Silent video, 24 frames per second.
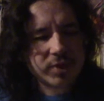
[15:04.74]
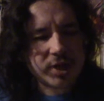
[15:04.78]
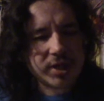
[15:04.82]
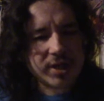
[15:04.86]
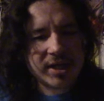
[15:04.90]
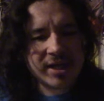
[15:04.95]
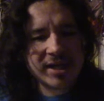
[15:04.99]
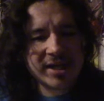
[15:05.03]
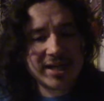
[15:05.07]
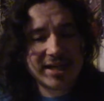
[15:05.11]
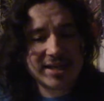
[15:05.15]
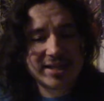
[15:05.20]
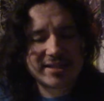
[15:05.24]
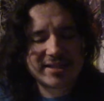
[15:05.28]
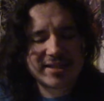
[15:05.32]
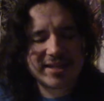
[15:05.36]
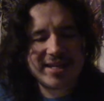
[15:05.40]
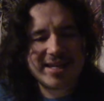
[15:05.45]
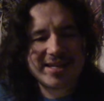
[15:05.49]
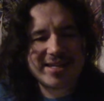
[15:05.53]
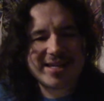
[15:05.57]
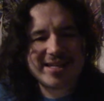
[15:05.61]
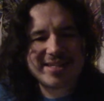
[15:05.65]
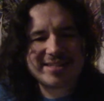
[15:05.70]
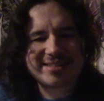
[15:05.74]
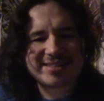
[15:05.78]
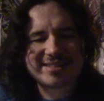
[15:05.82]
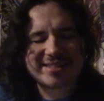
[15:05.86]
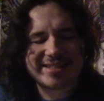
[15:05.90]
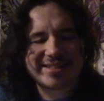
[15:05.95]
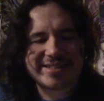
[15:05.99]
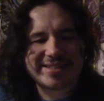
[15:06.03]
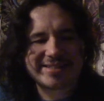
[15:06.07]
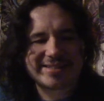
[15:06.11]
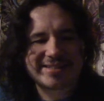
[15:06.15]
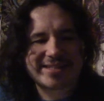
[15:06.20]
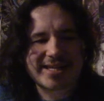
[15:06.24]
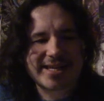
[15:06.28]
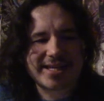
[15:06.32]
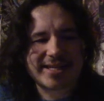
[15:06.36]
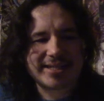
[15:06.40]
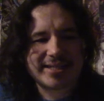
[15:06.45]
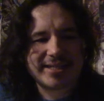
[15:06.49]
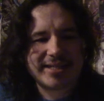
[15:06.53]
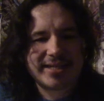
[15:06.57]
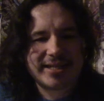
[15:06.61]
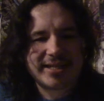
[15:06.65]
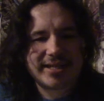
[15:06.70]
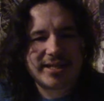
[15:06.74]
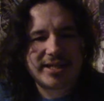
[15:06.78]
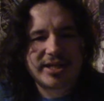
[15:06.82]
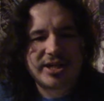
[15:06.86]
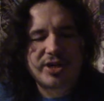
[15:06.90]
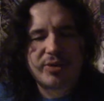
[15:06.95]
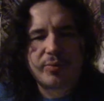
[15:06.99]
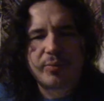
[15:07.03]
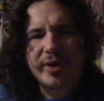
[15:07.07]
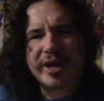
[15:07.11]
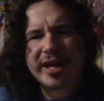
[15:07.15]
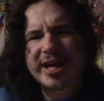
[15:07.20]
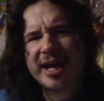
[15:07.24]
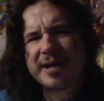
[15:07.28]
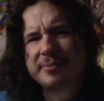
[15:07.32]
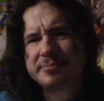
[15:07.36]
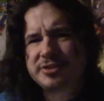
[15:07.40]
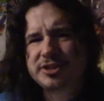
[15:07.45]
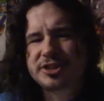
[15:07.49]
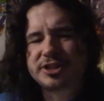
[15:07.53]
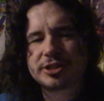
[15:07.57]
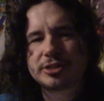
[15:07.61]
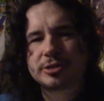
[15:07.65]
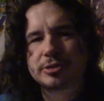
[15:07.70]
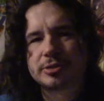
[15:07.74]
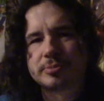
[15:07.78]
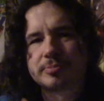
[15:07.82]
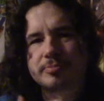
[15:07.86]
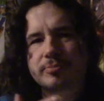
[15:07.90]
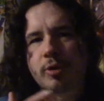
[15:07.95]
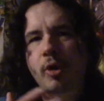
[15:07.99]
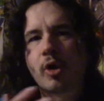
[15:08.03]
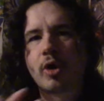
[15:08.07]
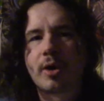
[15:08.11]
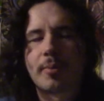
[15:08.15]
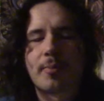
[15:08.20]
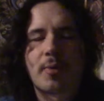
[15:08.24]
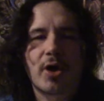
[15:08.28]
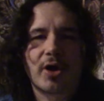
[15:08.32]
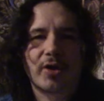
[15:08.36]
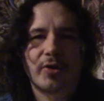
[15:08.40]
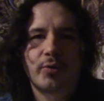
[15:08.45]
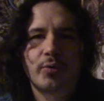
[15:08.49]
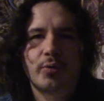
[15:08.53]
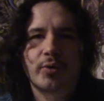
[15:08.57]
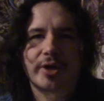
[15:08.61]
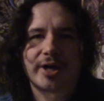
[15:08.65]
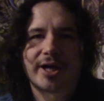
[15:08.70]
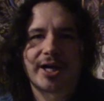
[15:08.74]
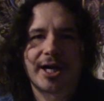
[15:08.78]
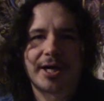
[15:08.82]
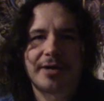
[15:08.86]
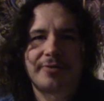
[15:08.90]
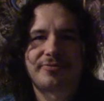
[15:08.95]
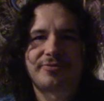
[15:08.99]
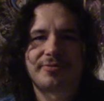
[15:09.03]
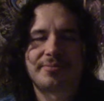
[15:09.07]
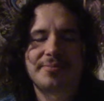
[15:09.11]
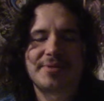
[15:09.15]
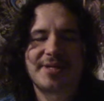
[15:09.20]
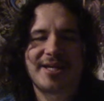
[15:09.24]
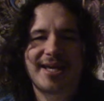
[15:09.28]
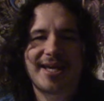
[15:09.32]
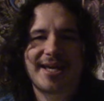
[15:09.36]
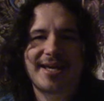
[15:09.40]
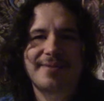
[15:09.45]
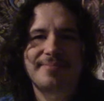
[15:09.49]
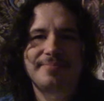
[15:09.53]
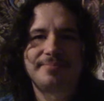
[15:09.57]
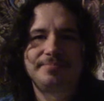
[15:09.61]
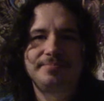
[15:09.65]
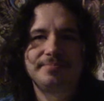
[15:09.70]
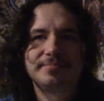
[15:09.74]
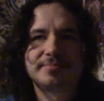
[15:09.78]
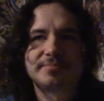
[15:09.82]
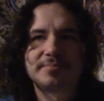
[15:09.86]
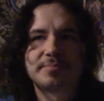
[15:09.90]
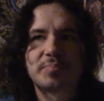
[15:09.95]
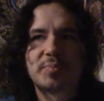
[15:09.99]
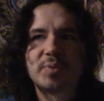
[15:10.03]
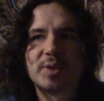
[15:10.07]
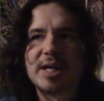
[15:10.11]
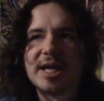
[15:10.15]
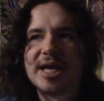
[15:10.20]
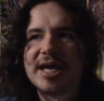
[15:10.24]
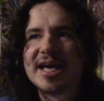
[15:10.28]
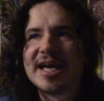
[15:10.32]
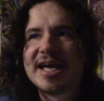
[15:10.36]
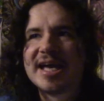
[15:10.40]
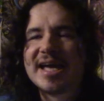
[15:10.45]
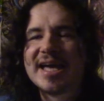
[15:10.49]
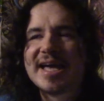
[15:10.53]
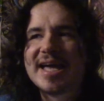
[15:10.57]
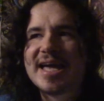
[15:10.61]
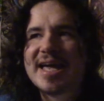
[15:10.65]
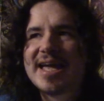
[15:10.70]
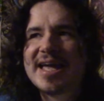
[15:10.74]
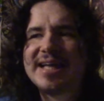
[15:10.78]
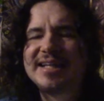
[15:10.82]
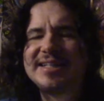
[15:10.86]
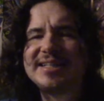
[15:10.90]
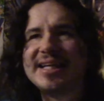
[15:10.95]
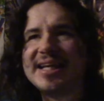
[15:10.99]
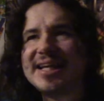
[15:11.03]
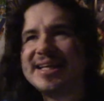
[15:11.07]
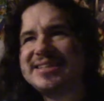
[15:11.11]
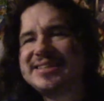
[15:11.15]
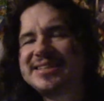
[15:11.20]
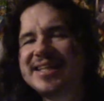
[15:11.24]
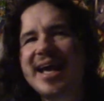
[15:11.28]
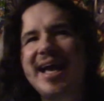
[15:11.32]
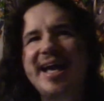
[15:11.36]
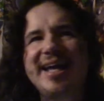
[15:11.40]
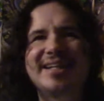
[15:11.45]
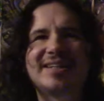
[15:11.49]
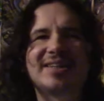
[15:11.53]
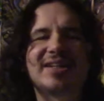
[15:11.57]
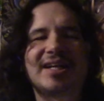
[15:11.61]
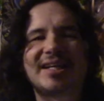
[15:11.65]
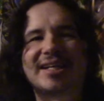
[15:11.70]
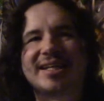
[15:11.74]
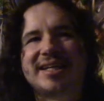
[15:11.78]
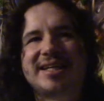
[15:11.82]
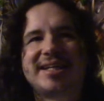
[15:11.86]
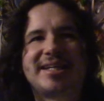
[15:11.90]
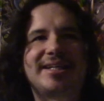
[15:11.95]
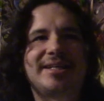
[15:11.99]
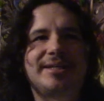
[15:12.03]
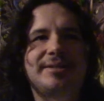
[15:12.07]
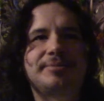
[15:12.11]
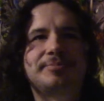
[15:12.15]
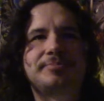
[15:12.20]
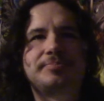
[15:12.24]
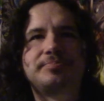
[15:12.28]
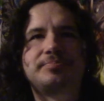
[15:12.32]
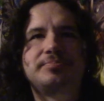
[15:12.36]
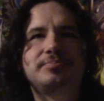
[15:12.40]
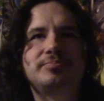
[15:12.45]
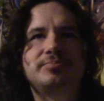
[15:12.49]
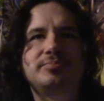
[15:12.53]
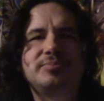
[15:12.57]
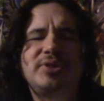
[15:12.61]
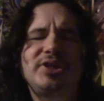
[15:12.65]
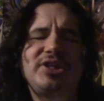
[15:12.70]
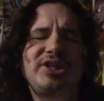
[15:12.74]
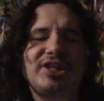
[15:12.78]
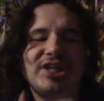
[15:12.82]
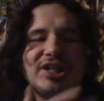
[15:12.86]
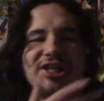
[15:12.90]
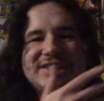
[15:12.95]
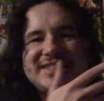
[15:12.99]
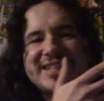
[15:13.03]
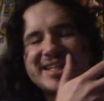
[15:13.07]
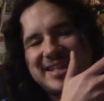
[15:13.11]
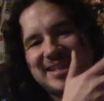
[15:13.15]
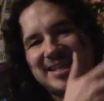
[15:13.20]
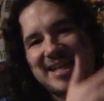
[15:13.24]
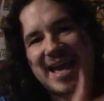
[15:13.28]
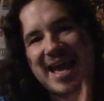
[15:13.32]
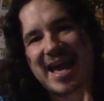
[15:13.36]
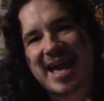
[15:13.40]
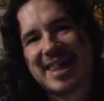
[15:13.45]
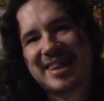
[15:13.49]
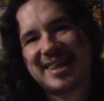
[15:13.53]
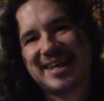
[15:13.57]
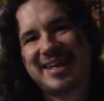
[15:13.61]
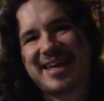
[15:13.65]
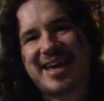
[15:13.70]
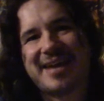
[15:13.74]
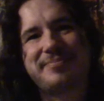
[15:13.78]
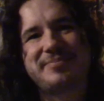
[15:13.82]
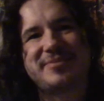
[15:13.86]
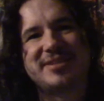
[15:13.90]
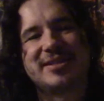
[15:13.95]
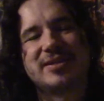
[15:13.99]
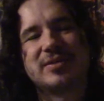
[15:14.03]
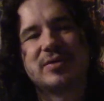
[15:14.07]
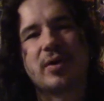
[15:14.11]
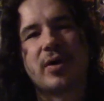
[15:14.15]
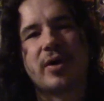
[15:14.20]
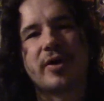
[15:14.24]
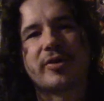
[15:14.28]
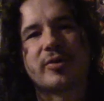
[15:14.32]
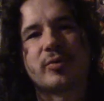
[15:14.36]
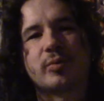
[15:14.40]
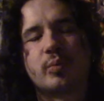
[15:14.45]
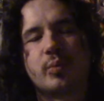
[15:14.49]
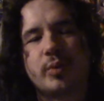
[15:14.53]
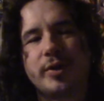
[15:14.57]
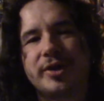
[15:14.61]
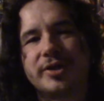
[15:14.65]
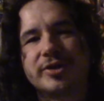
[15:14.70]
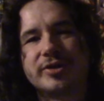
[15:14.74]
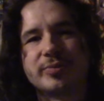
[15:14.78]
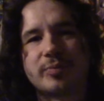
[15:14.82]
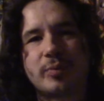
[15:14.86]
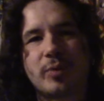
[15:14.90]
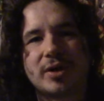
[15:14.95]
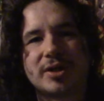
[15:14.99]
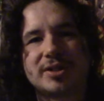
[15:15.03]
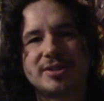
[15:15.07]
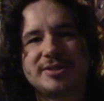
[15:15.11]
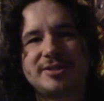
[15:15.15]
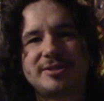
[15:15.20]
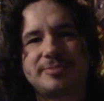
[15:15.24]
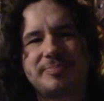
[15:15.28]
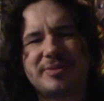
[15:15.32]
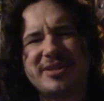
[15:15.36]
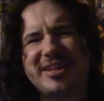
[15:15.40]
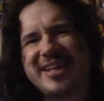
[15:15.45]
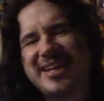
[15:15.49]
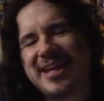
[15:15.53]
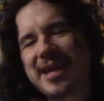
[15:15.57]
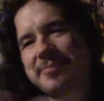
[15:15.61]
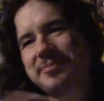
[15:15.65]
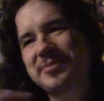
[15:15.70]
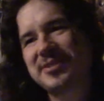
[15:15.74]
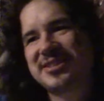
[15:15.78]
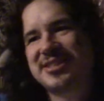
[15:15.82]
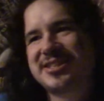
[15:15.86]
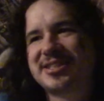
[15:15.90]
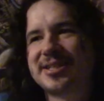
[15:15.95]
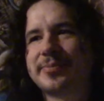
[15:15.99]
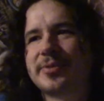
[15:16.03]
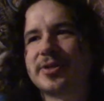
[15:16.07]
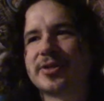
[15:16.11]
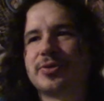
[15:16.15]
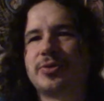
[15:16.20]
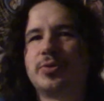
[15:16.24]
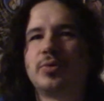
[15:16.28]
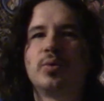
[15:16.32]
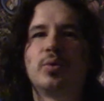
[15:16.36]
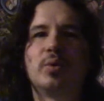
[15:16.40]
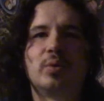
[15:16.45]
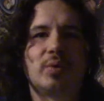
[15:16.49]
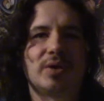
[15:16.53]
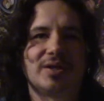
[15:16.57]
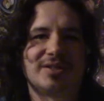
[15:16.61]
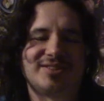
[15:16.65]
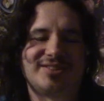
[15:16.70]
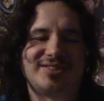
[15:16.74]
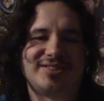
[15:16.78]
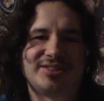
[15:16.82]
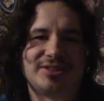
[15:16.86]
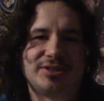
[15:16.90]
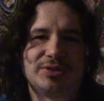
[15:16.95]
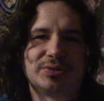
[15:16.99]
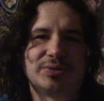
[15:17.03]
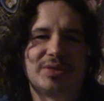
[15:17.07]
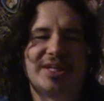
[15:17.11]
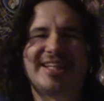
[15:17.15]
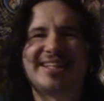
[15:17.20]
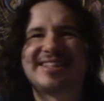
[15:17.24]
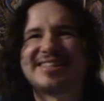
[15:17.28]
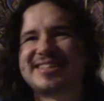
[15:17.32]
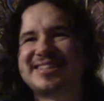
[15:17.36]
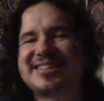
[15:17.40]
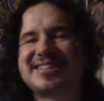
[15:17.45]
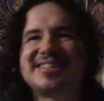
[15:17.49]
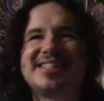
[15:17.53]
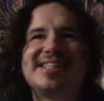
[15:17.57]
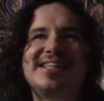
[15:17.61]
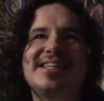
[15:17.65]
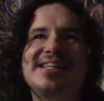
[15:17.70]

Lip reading: And then the next thing is that when it comes to Pokemon who are cut from the game, it's kind of like... It's like, yeah, they kept in a lot of the weird ones, but they kept in some of the cool ones, too. Like, it's...